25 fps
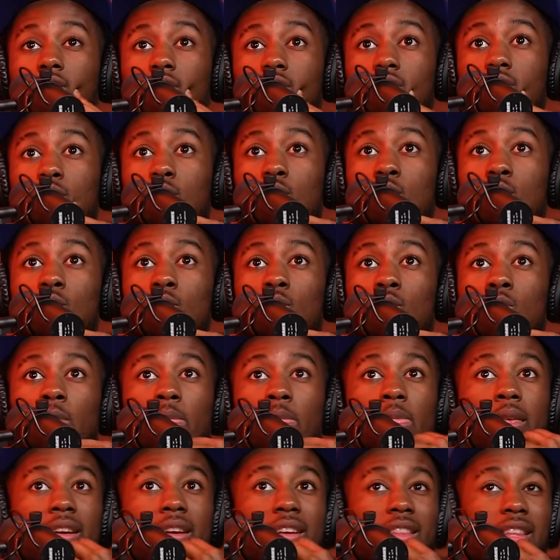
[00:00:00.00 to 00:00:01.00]
to
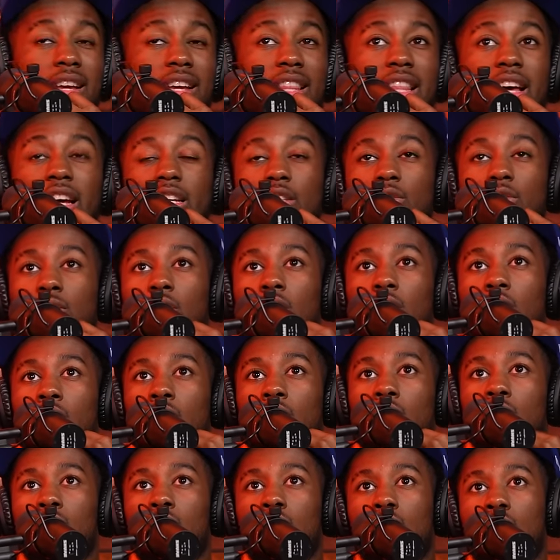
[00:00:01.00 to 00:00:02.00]
like last
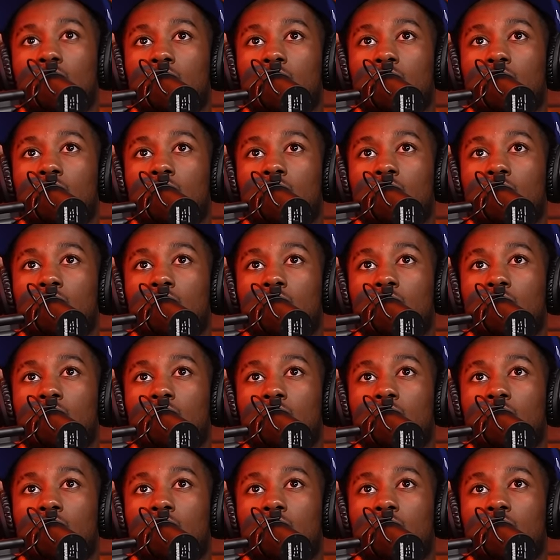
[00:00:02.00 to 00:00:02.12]
fall,